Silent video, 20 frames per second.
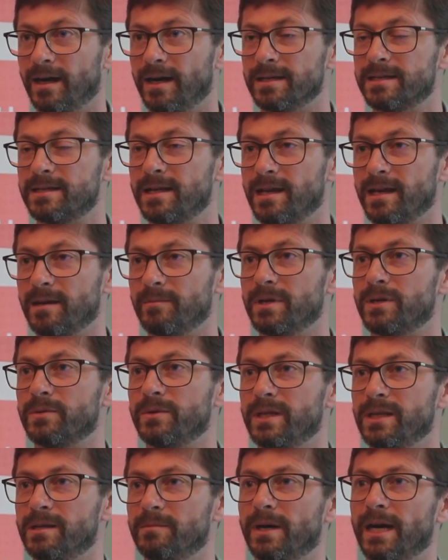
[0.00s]
sitting in
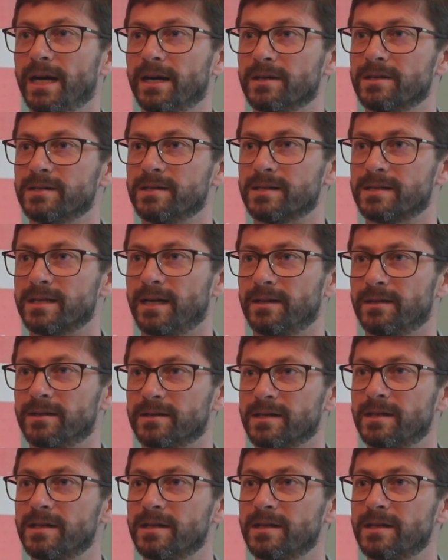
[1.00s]
between the buyers and the sellers.